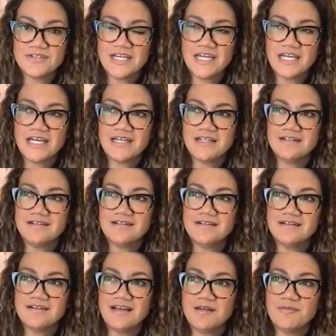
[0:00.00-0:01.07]
and
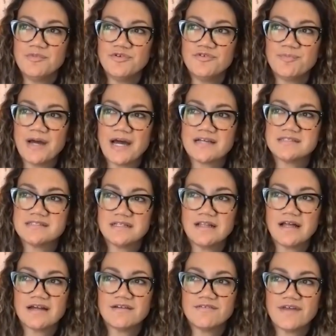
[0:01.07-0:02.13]
and move past a
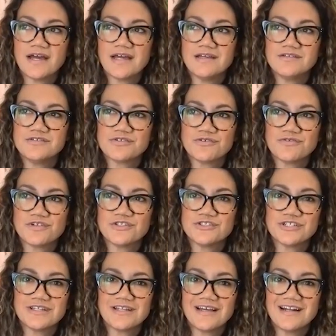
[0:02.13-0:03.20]
lot of that
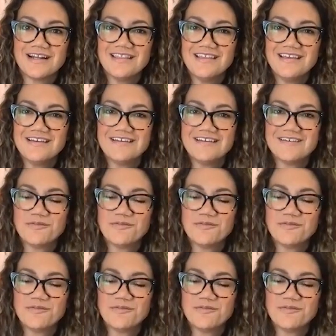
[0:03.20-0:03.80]
introversion that I think